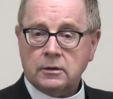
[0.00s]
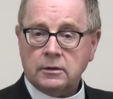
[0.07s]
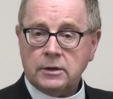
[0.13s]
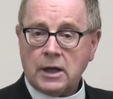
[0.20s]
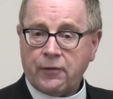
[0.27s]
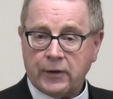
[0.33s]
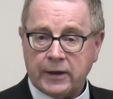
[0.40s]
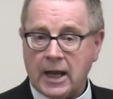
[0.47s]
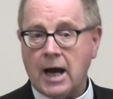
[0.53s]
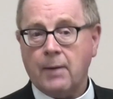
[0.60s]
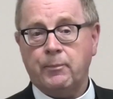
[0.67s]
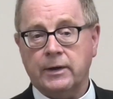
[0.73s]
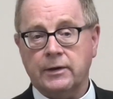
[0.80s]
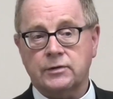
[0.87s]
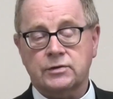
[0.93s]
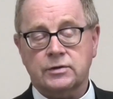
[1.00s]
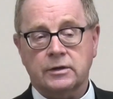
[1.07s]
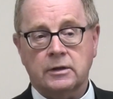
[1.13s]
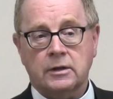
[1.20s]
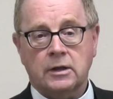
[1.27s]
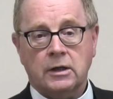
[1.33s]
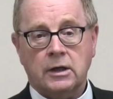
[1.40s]
nothing
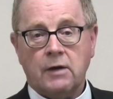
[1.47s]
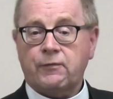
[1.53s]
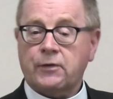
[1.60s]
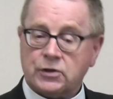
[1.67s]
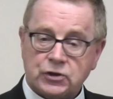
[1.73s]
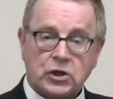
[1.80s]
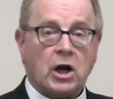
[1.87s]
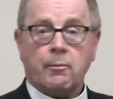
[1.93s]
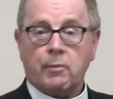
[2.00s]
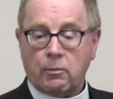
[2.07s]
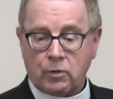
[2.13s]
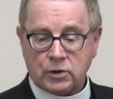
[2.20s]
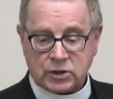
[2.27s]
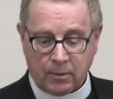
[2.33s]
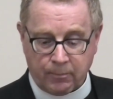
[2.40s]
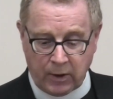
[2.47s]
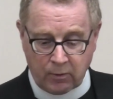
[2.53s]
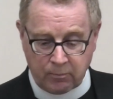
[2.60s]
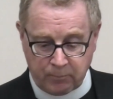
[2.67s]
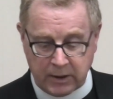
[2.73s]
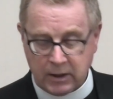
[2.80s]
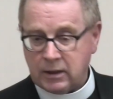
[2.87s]
happens. If the sermon was
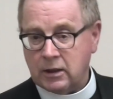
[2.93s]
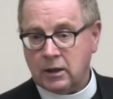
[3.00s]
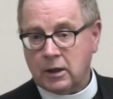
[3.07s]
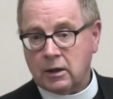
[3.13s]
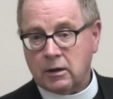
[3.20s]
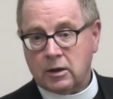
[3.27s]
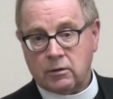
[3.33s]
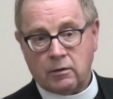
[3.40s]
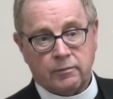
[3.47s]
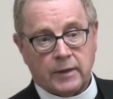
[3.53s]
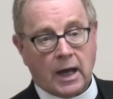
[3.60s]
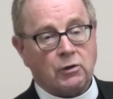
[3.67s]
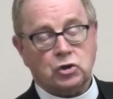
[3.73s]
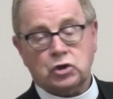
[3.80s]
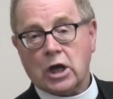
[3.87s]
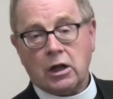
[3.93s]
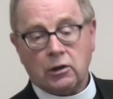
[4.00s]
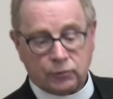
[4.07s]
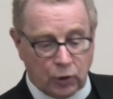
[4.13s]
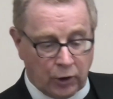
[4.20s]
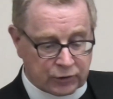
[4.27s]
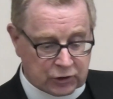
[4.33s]
about being thou
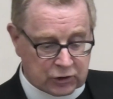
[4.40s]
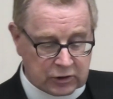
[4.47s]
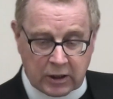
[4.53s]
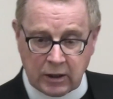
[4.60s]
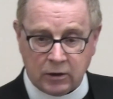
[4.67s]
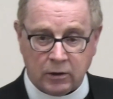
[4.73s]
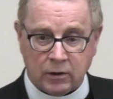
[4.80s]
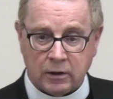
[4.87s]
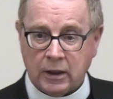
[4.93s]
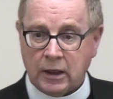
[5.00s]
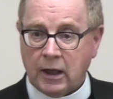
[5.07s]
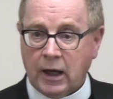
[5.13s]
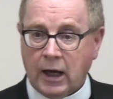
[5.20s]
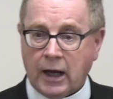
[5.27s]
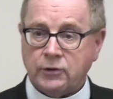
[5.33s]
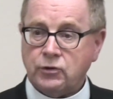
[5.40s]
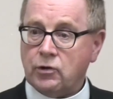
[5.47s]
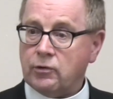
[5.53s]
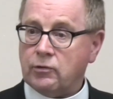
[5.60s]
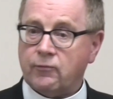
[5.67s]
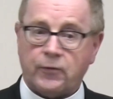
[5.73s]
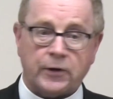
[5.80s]
shalt not steal and
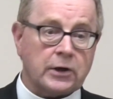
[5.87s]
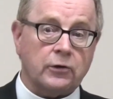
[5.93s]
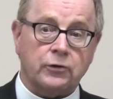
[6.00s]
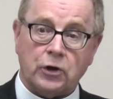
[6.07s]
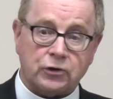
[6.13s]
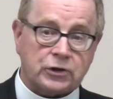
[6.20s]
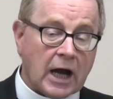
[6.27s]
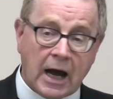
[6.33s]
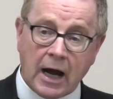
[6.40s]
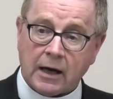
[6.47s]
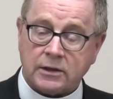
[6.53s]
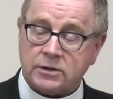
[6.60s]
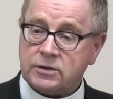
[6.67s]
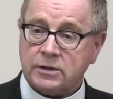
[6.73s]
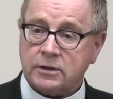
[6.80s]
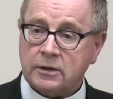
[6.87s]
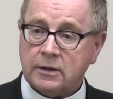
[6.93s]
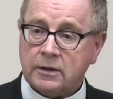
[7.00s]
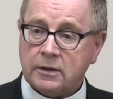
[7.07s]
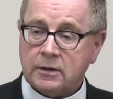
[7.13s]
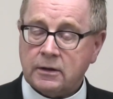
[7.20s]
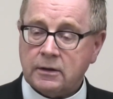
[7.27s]
you fiddle your tax,
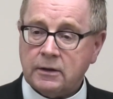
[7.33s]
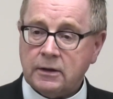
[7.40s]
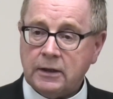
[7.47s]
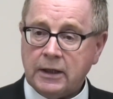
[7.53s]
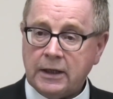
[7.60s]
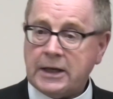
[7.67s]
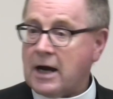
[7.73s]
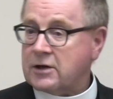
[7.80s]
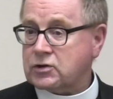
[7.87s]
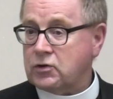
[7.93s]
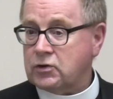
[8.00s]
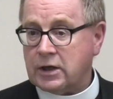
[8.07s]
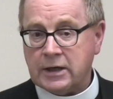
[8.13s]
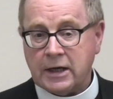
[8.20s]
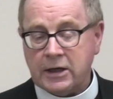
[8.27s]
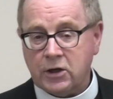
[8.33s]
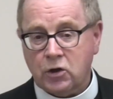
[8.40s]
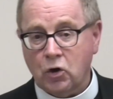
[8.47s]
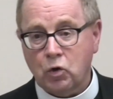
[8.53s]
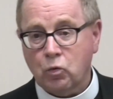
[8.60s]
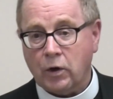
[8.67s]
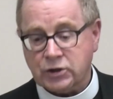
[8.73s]
it hasn't done any
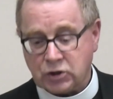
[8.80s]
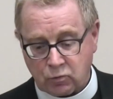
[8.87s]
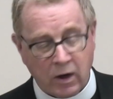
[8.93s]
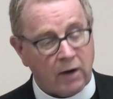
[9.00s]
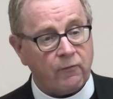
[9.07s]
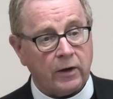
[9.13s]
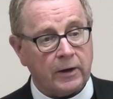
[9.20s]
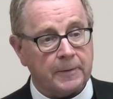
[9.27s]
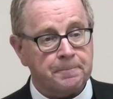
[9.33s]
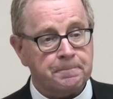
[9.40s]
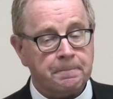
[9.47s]
good whatsoever.